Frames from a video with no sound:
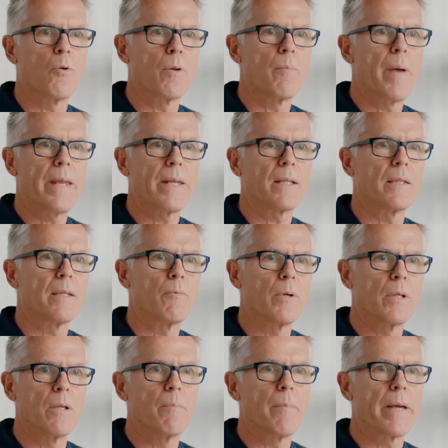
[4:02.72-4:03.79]
automatically
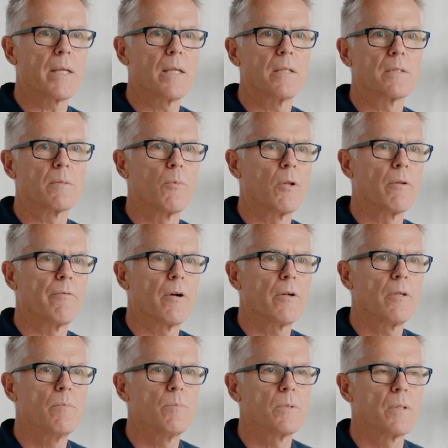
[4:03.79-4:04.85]
when you're making smaller
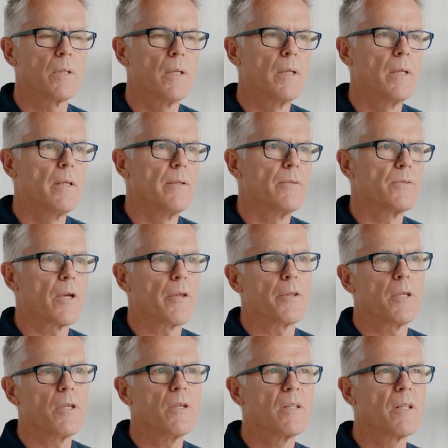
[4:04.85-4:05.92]
volumes, so
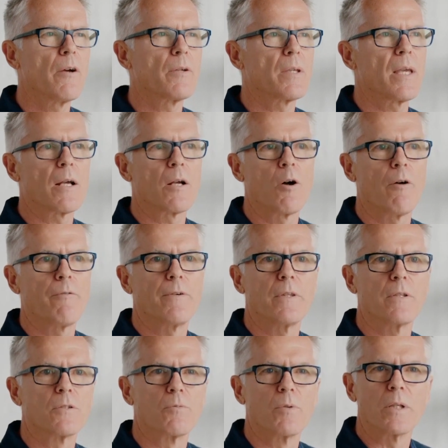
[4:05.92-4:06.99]
that you don't get coffee
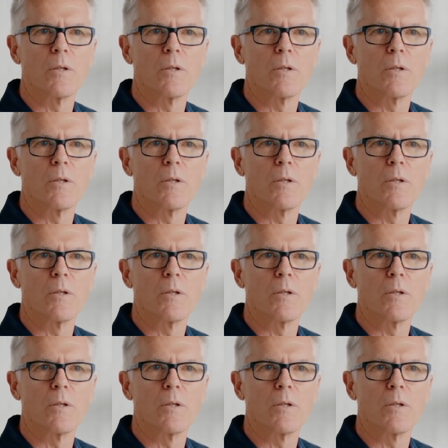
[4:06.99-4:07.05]
that's